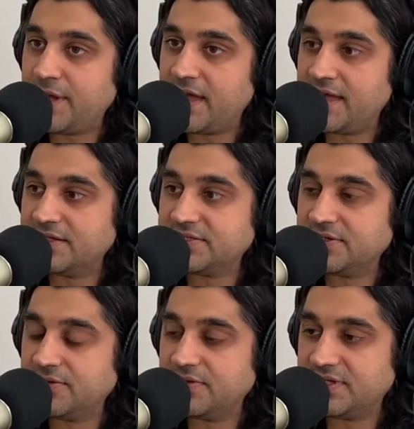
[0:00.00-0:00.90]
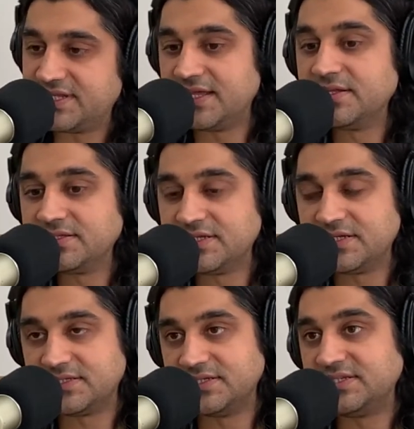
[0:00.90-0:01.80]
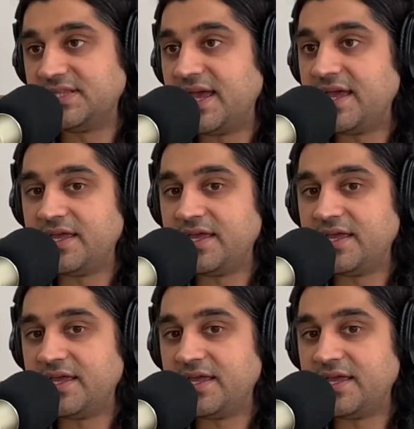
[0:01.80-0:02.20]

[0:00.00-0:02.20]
And so the tendency is to stay